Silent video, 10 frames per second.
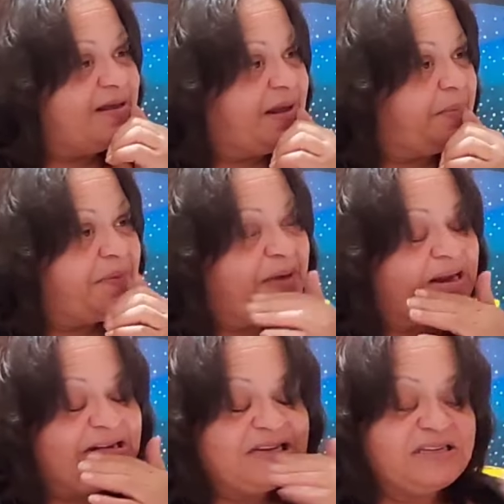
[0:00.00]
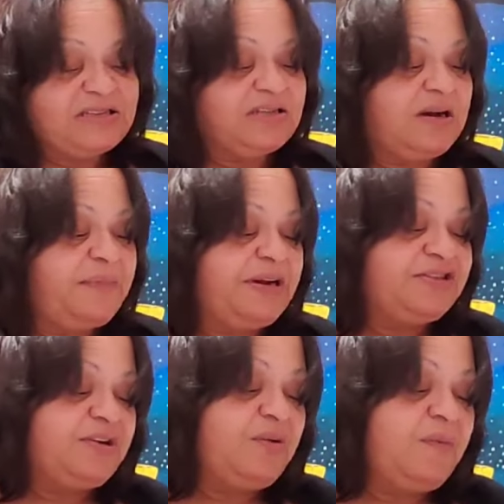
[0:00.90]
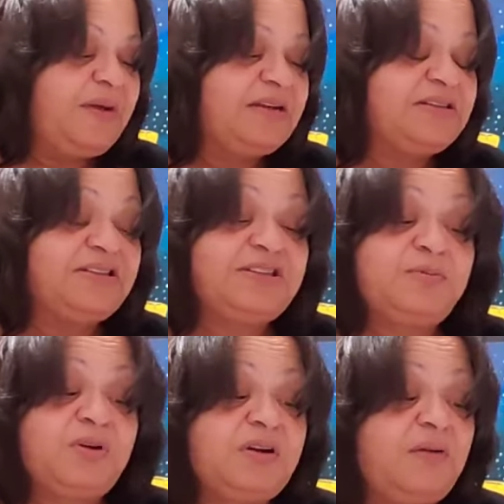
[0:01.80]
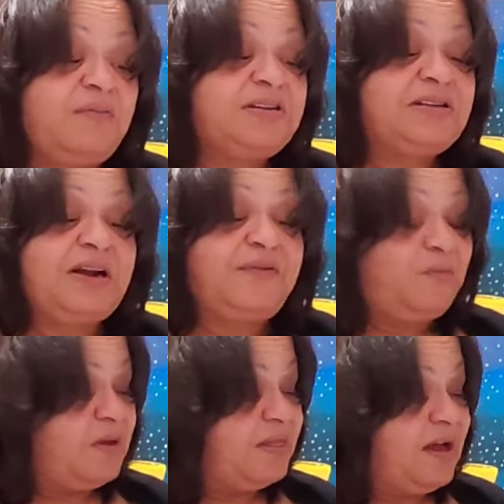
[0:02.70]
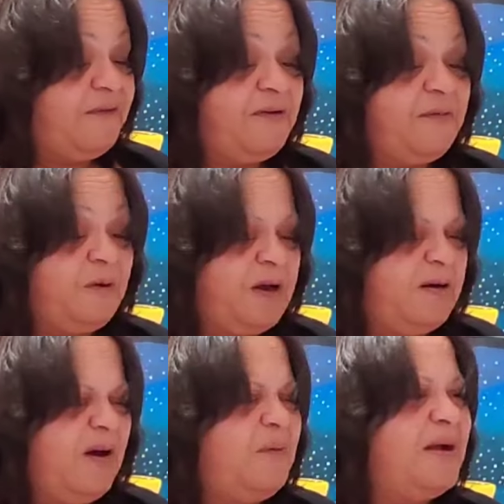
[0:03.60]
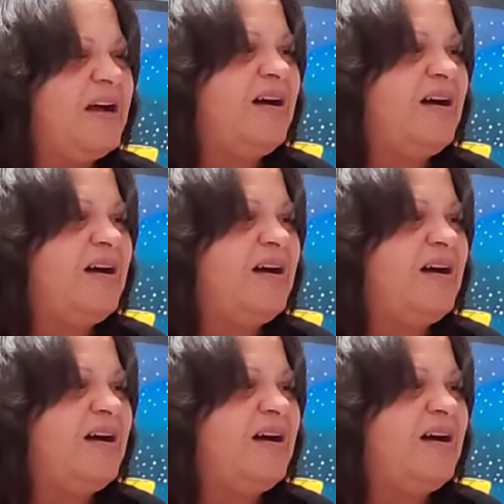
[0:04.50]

Keep in mind that this is going to be a general message. It will not resonate with everyone. Oh, my